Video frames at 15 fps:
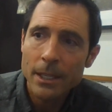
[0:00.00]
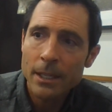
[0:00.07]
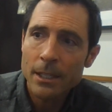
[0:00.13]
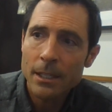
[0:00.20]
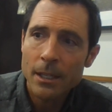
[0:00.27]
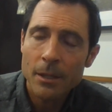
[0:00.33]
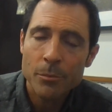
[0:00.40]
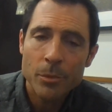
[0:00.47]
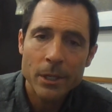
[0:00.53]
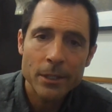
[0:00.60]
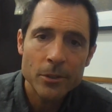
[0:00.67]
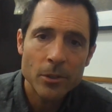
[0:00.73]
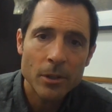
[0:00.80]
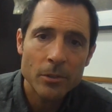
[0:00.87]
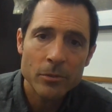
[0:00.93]
And I
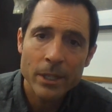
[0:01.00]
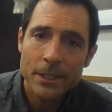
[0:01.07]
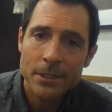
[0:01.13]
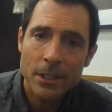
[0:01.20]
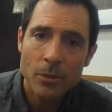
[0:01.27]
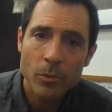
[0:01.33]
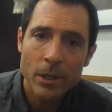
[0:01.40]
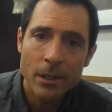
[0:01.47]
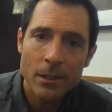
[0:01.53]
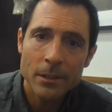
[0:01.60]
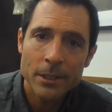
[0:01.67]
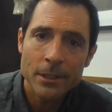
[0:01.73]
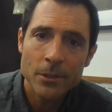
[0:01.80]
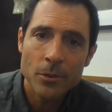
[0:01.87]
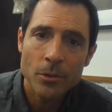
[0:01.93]
pray you are resting
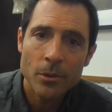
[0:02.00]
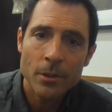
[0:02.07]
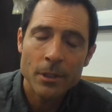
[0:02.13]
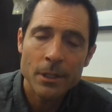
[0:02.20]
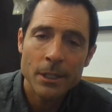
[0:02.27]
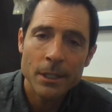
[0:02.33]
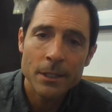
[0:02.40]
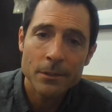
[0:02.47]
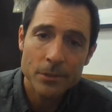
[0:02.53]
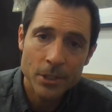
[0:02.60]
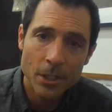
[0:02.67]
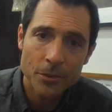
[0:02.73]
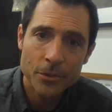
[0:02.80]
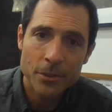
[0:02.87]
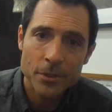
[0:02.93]
well in your
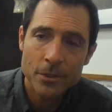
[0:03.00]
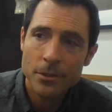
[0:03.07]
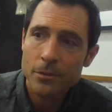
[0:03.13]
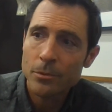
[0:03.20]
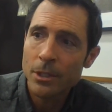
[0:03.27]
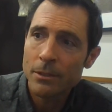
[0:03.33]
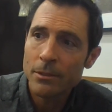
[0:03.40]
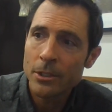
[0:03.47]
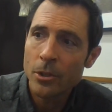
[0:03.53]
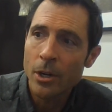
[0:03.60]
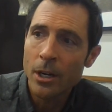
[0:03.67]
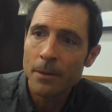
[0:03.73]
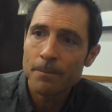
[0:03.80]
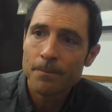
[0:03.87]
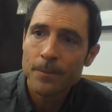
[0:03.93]
shelters, wherever you
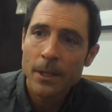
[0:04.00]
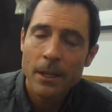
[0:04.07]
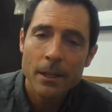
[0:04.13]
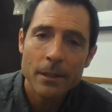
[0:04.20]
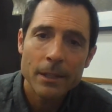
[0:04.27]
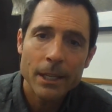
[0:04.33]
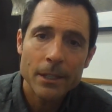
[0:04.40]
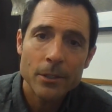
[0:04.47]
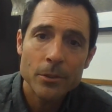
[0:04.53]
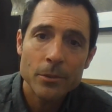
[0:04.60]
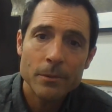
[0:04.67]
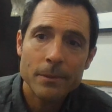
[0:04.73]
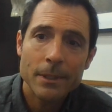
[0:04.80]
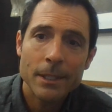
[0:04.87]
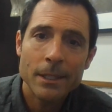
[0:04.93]
are. Thank
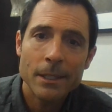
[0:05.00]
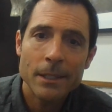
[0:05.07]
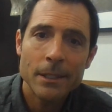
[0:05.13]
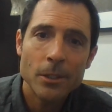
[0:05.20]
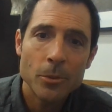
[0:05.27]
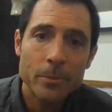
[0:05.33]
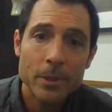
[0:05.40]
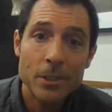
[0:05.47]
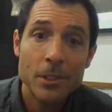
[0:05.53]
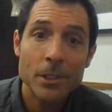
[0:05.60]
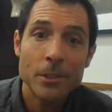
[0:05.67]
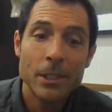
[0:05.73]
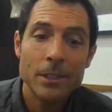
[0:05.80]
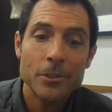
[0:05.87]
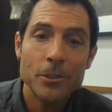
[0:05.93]
you, and I hope to see
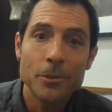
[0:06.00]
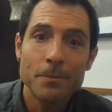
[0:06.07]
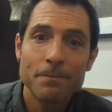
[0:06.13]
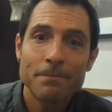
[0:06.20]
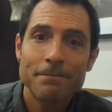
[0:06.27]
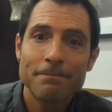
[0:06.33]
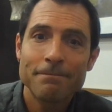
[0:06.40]
you again soon.